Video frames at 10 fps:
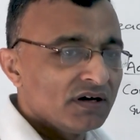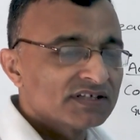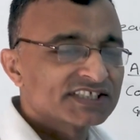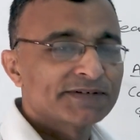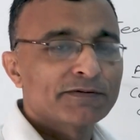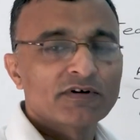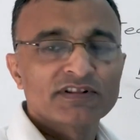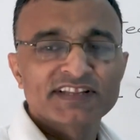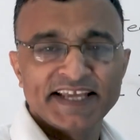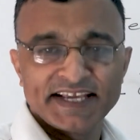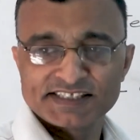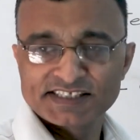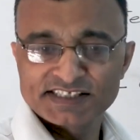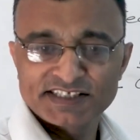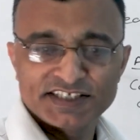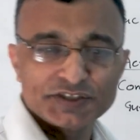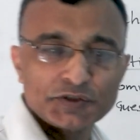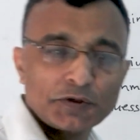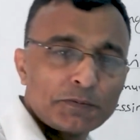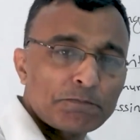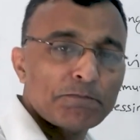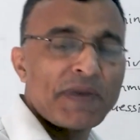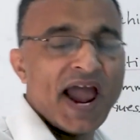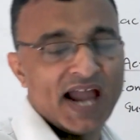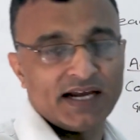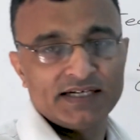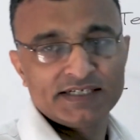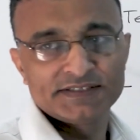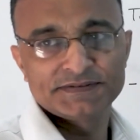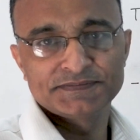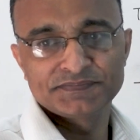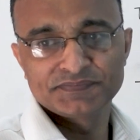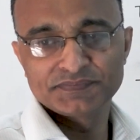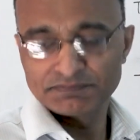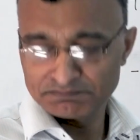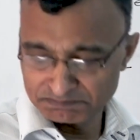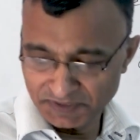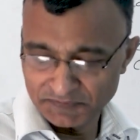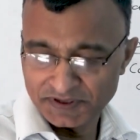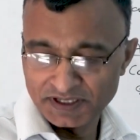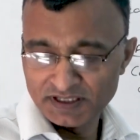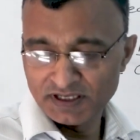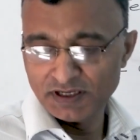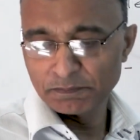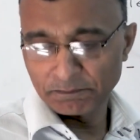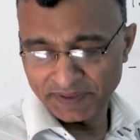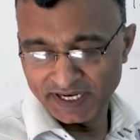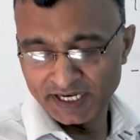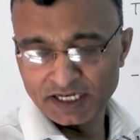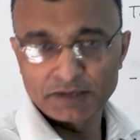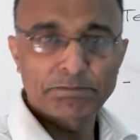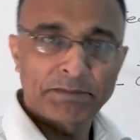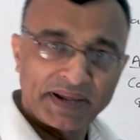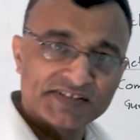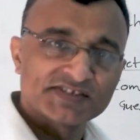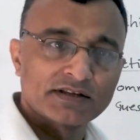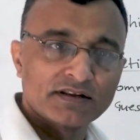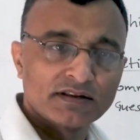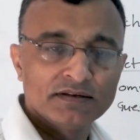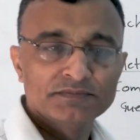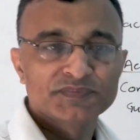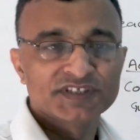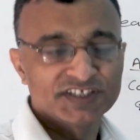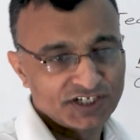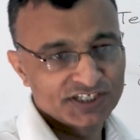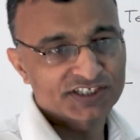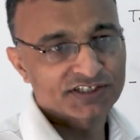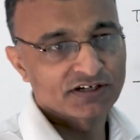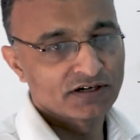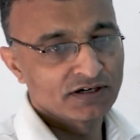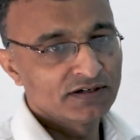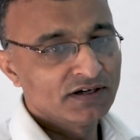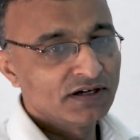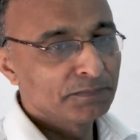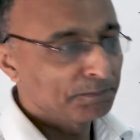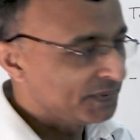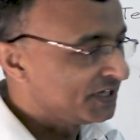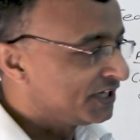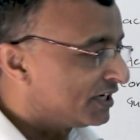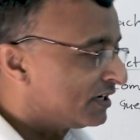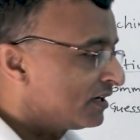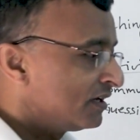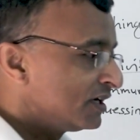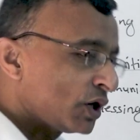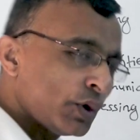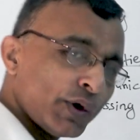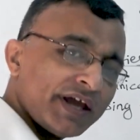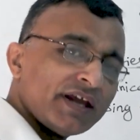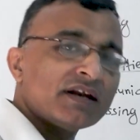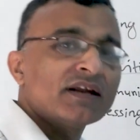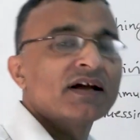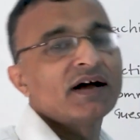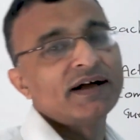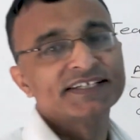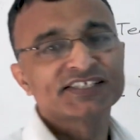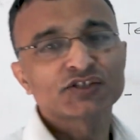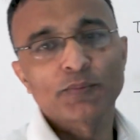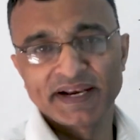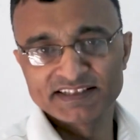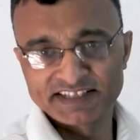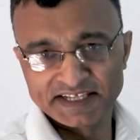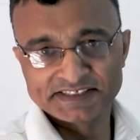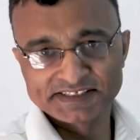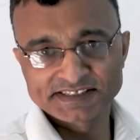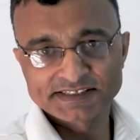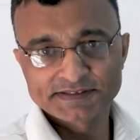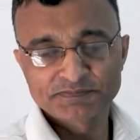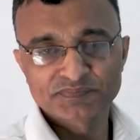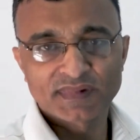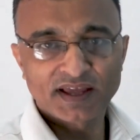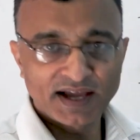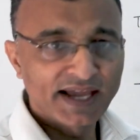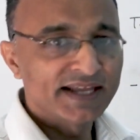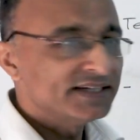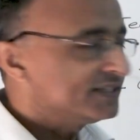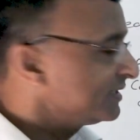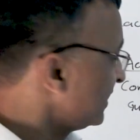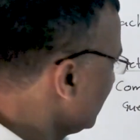several things into a bag. Maybe pen, pencil, duster, pin, coin, and so many things. And